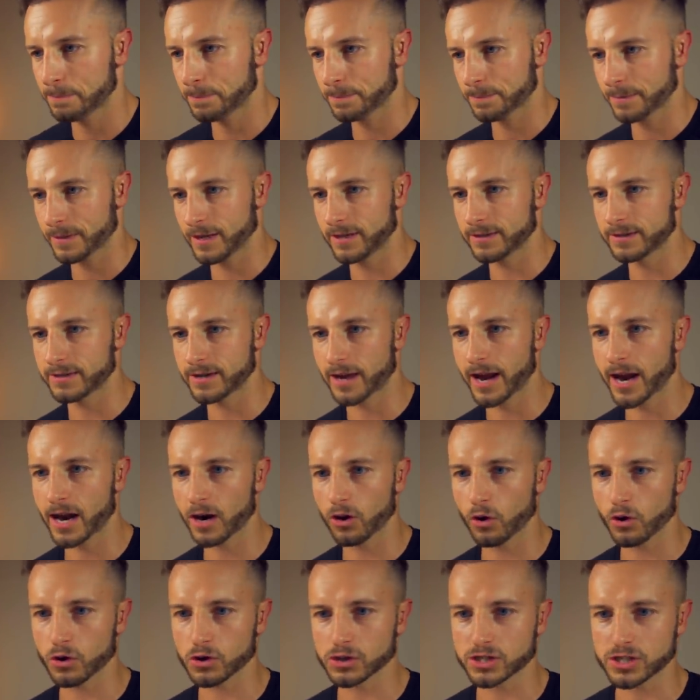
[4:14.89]
The
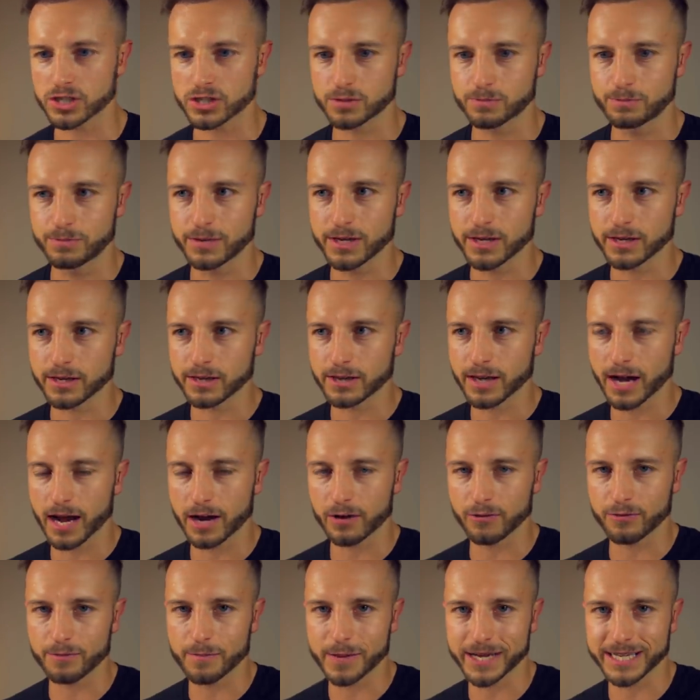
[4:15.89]
hair loss is being kind
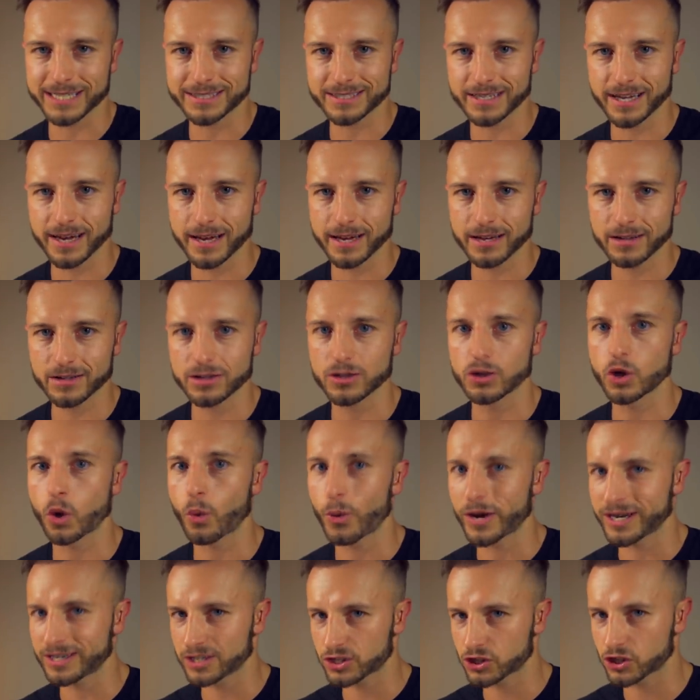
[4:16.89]
of maintained,
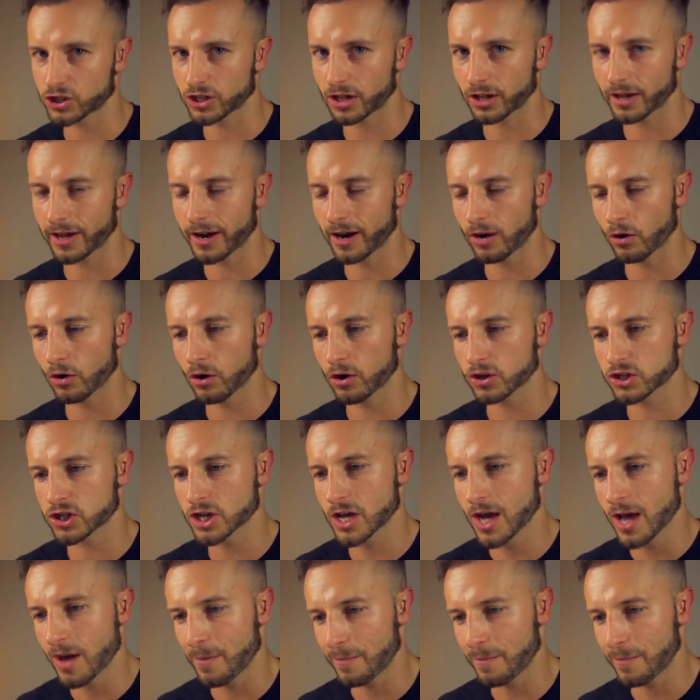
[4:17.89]
no additional hair loss,